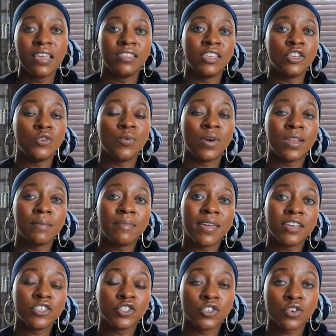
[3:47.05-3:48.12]
then you want to
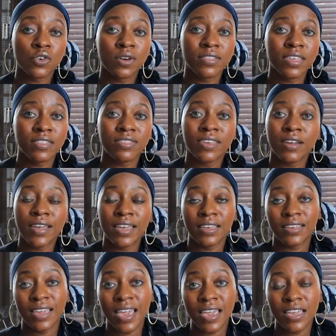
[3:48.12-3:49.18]
make sure that they're
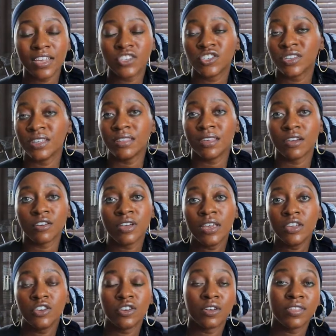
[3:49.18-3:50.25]
engaged and they're
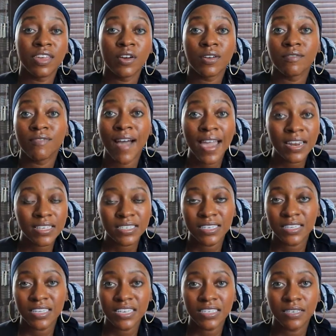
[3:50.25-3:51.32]
invited
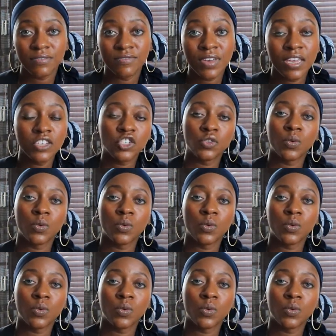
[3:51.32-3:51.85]
to these events.